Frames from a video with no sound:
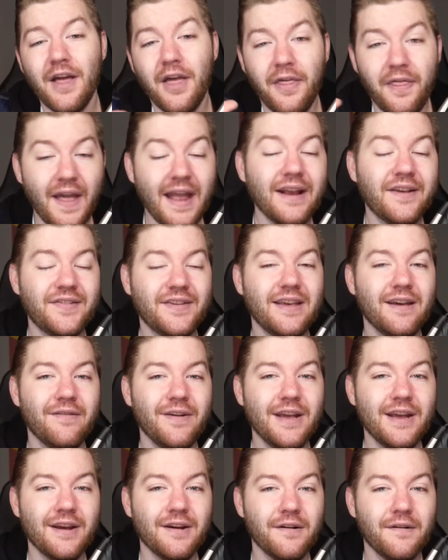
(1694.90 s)

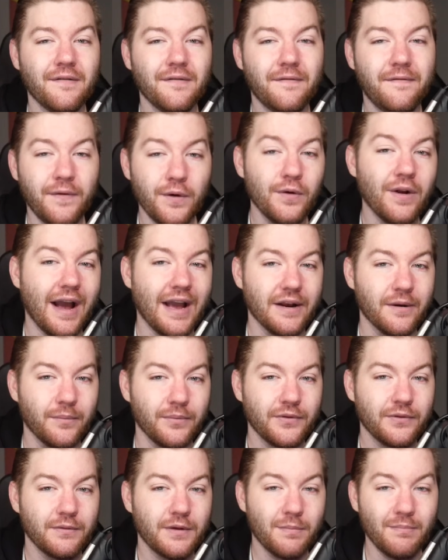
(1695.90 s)
Thanksgiving food
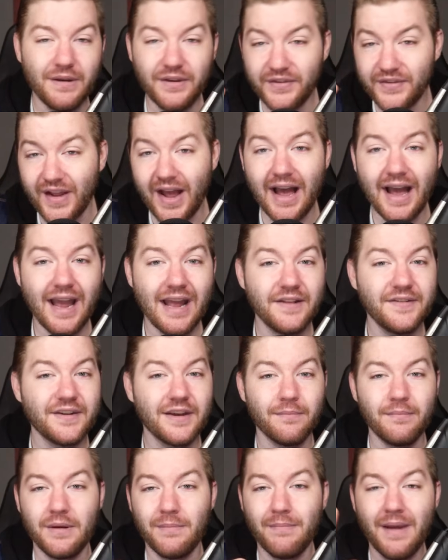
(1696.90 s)
items. It can be sides,
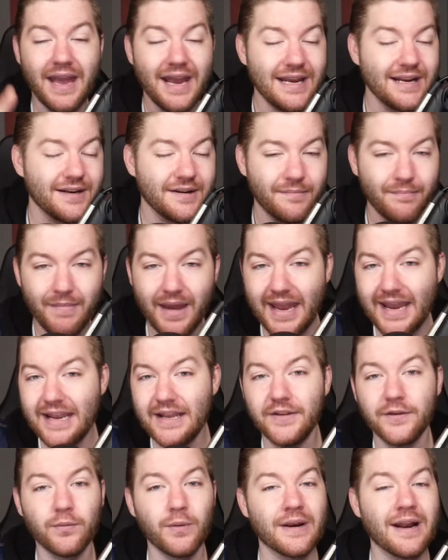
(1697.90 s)
can be main
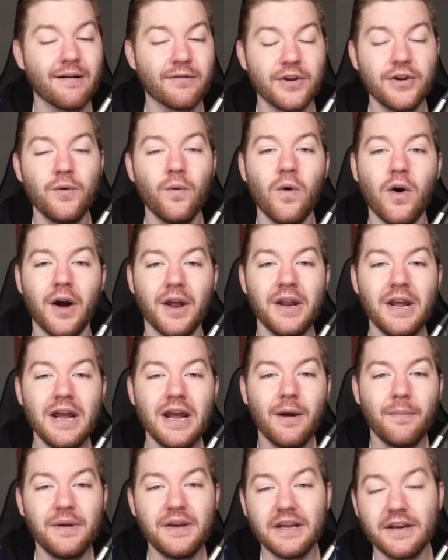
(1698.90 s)
mains, whatever you want.
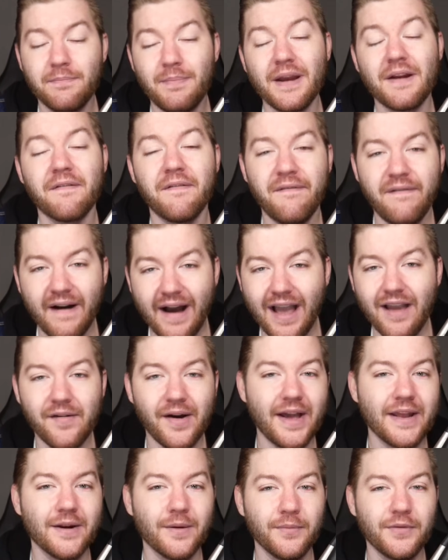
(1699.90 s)
But you get to pick five
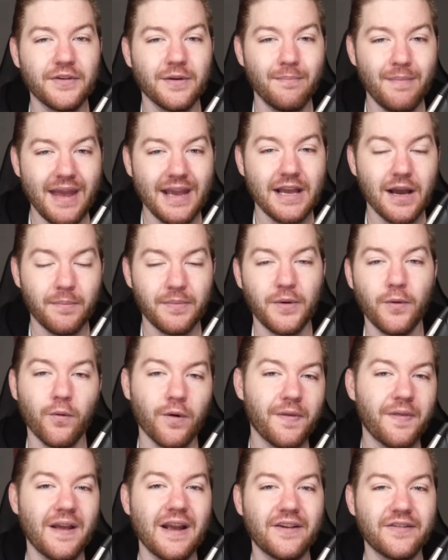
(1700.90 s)
items to make up your
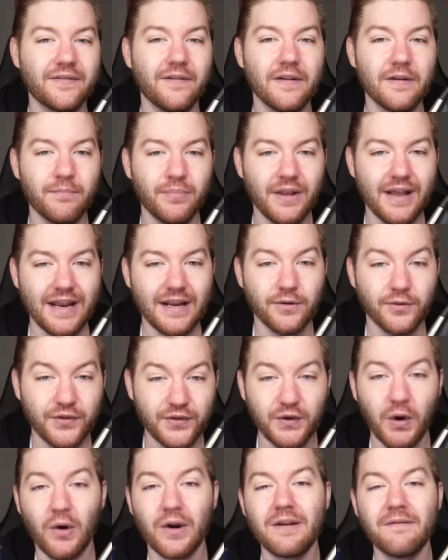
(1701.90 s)
Thanksgiving plate. Your
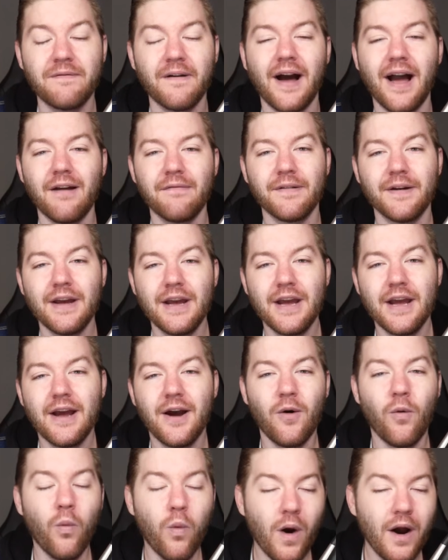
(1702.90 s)
starting five.
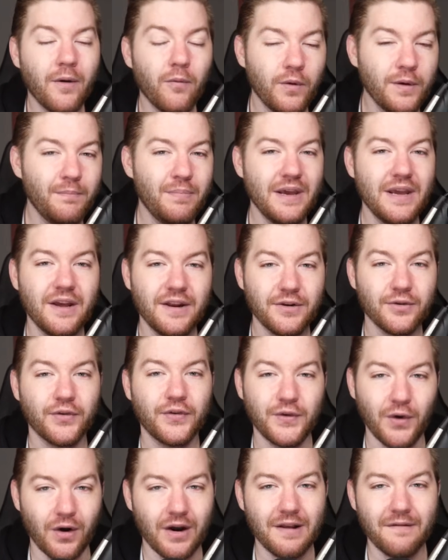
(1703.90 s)
What would be in your
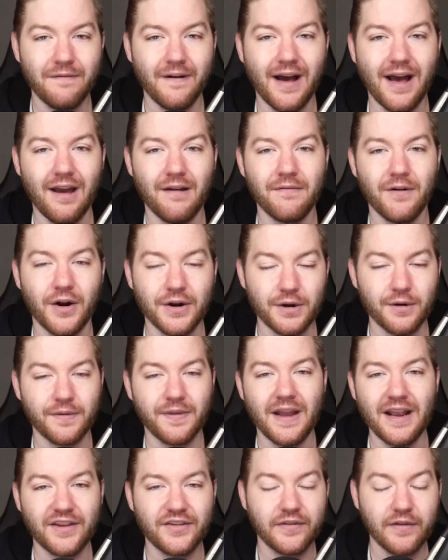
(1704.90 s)
starting five on your
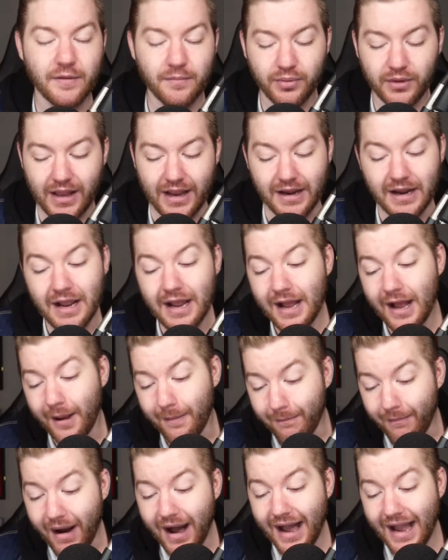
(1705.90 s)
Thanksgiving plate?
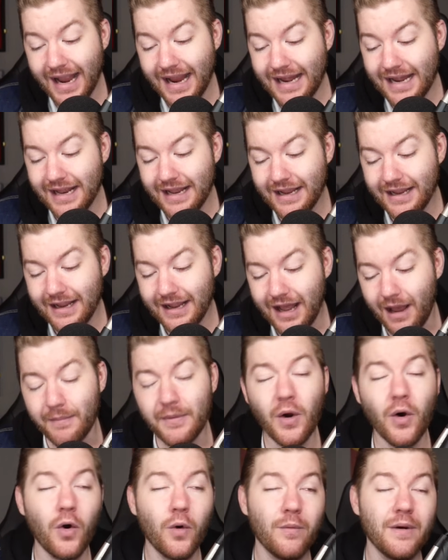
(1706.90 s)
Mine, I'm
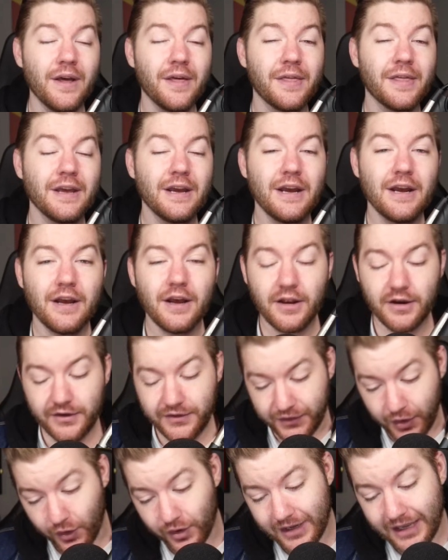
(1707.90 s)
going with
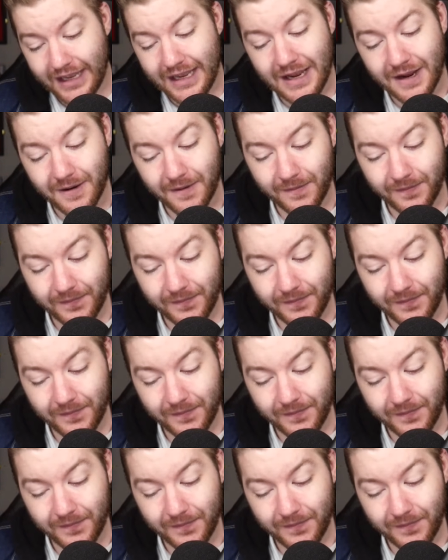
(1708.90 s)
turkey,